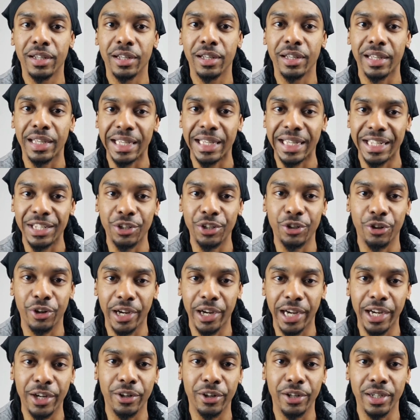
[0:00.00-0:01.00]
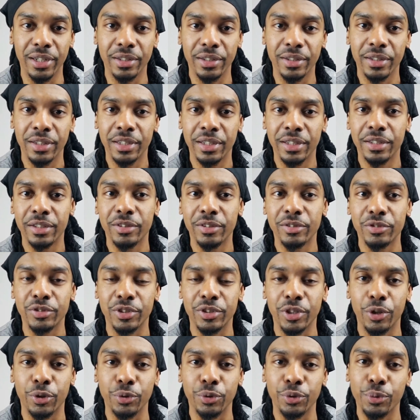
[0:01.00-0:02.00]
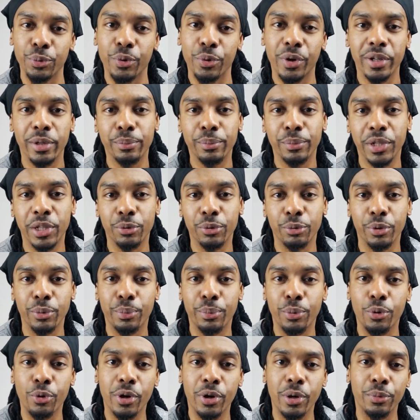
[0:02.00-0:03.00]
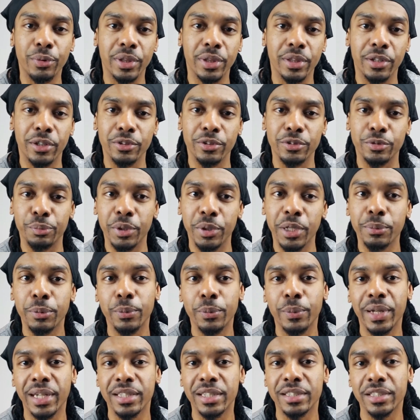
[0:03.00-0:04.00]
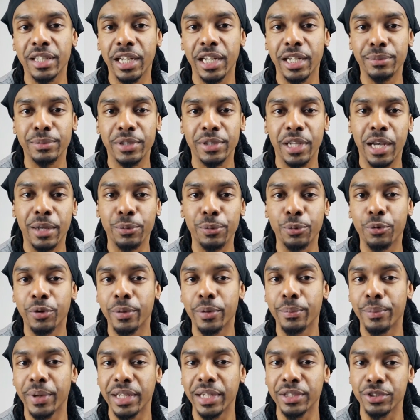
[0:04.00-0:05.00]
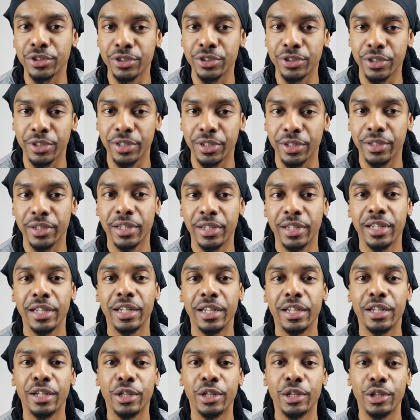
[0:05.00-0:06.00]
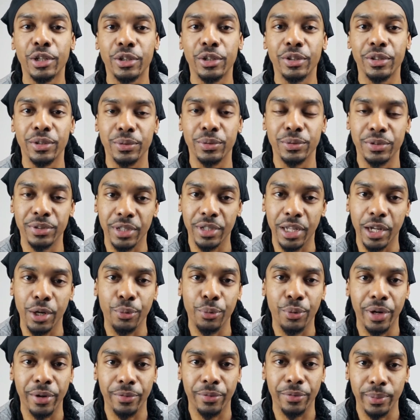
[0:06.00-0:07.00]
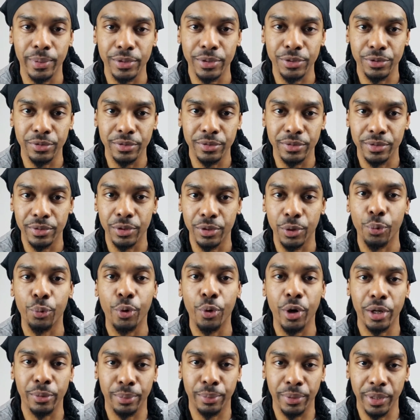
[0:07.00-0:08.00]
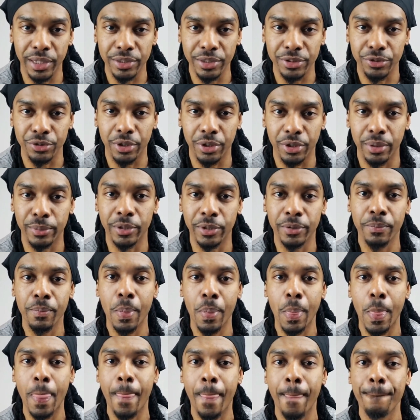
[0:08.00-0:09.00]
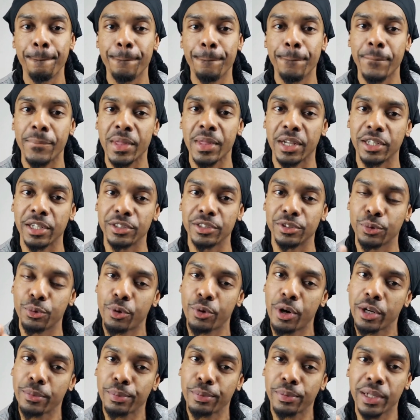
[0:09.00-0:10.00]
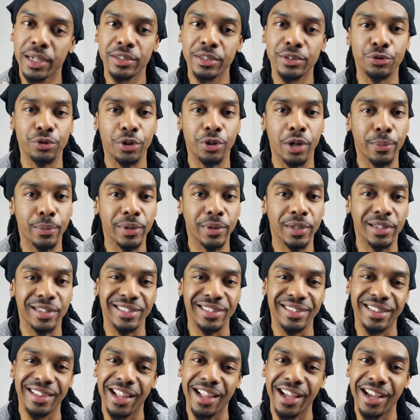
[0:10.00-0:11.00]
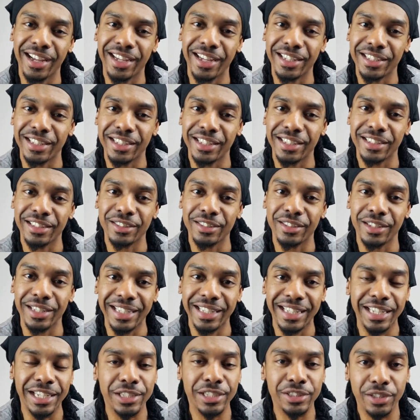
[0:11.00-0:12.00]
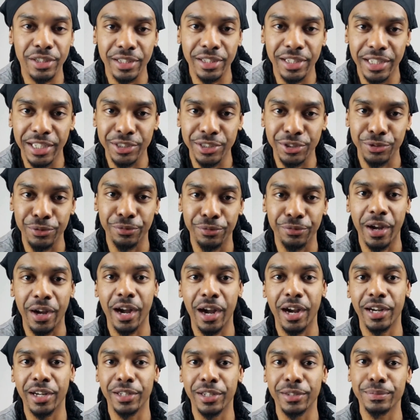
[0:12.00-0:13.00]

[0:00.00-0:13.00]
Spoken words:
in your area. So you want to build a rapport with those people, but at the same time you want to make sure you stay away from the workplace drama, because the workplace drama could easily get you fired,